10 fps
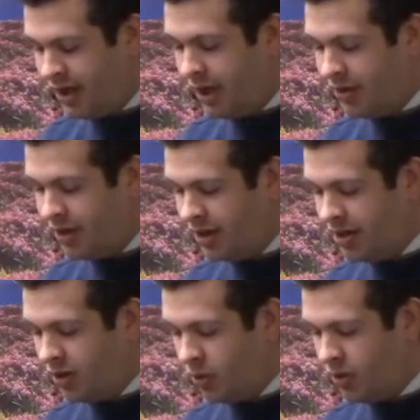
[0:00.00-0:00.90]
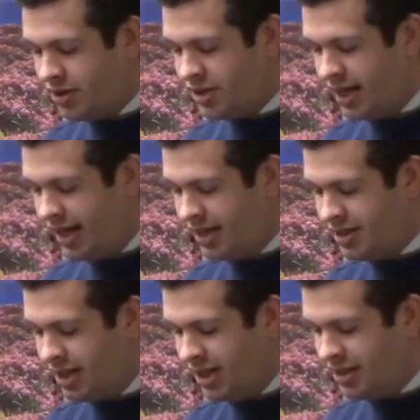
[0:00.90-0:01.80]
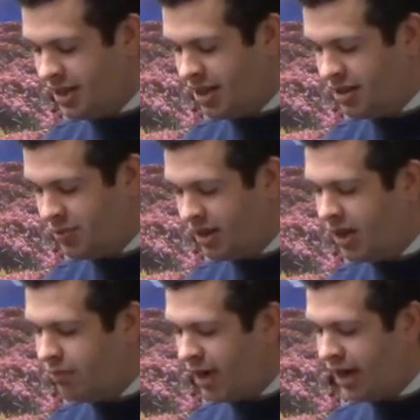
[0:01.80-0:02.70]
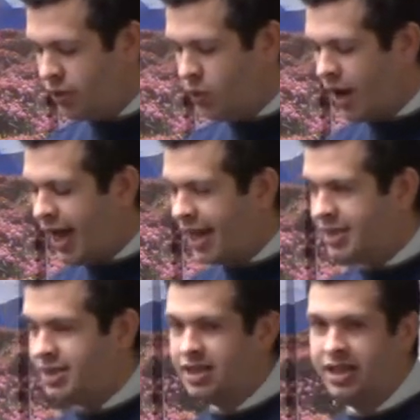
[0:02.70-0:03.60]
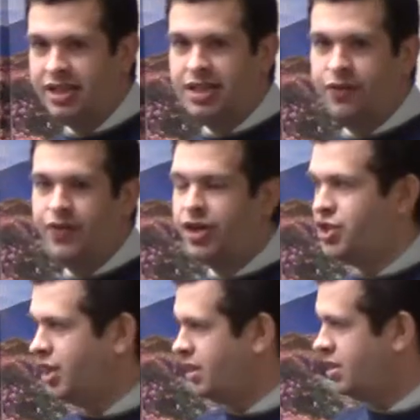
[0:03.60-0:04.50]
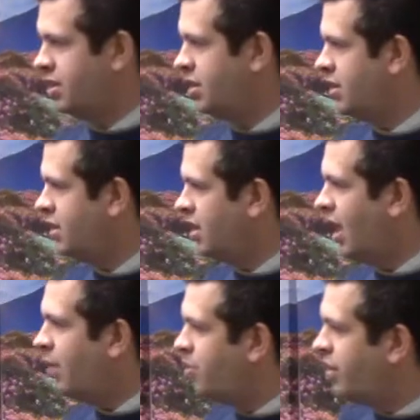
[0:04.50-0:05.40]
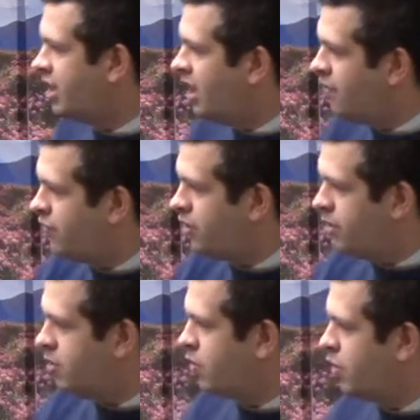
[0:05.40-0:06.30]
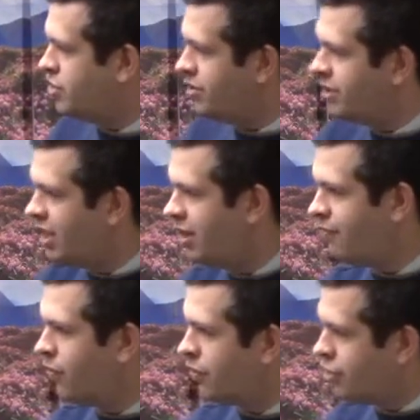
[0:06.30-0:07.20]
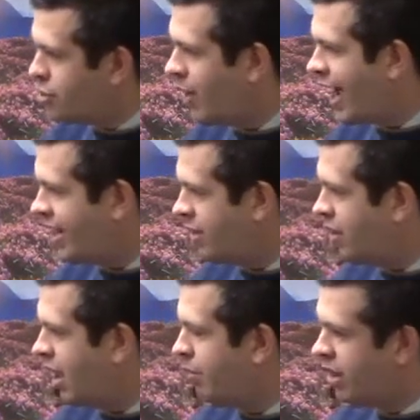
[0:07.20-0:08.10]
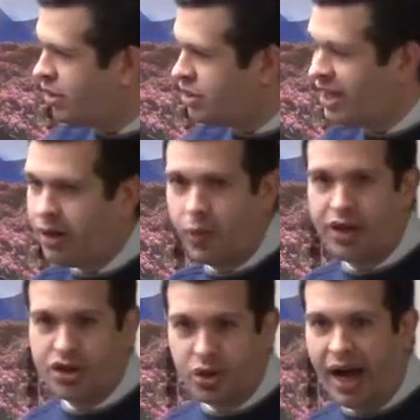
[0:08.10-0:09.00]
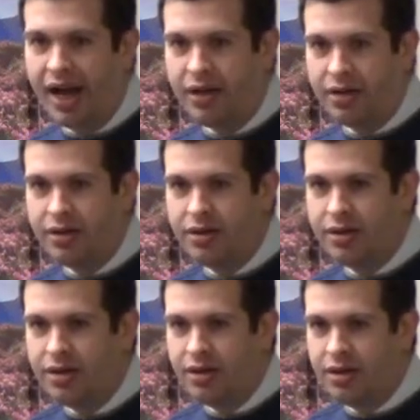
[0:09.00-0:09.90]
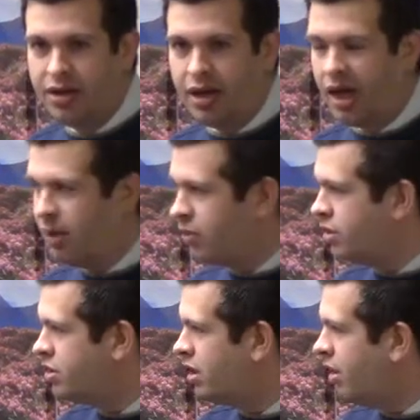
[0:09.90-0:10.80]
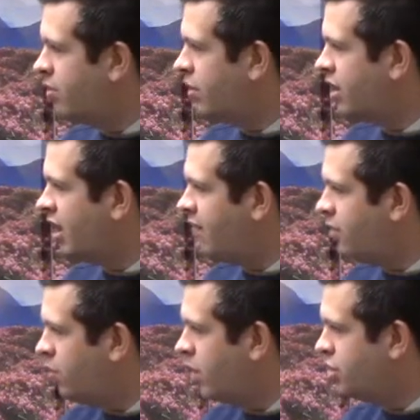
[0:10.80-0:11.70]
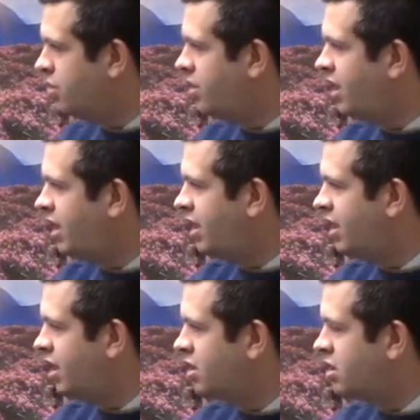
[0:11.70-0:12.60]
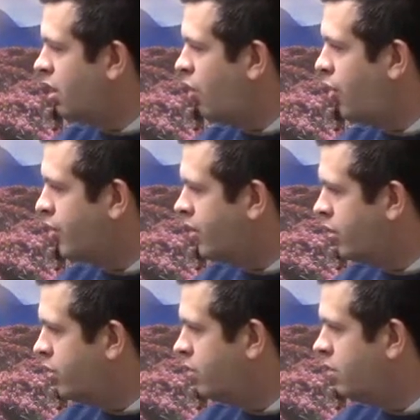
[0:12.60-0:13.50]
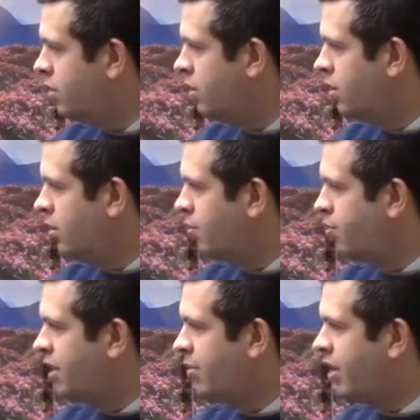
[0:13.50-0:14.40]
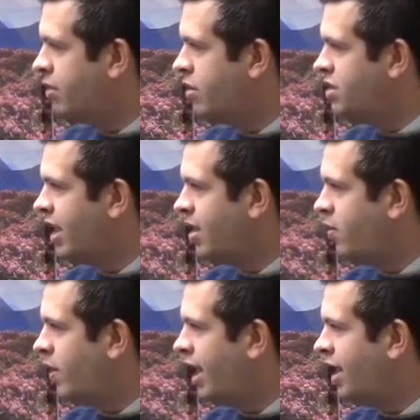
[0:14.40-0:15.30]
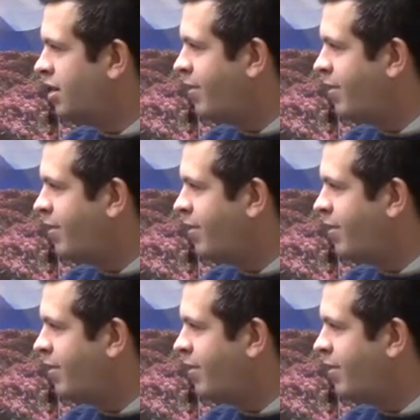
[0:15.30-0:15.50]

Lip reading: And then the Lord says, and he said unto me, my grace is sufficient. I'm going to give you what you need for the trial. I'm not going to take away the trial. I'm going to give you what you need to go through, but I'm not going to take away the